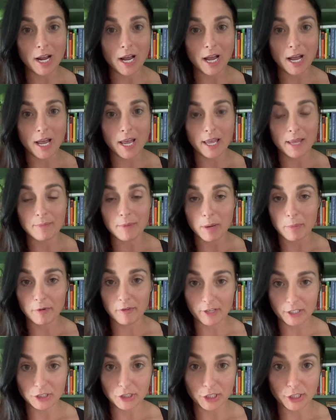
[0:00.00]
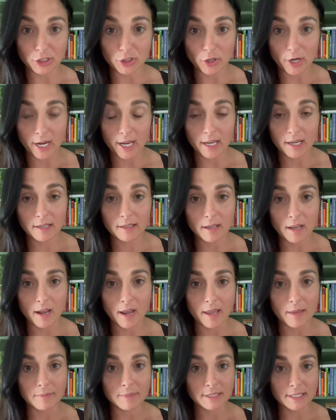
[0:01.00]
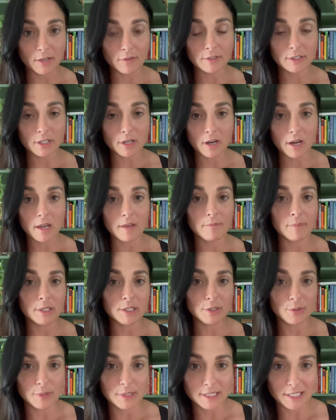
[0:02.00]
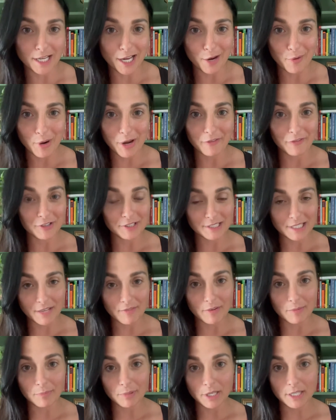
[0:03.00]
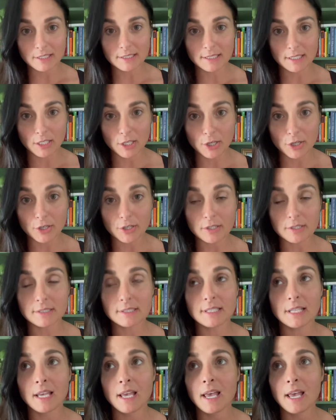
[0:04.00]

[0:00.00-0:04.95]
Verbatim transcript: I am not professionally trained. I am self-taught, been doing DIY for seven plus years.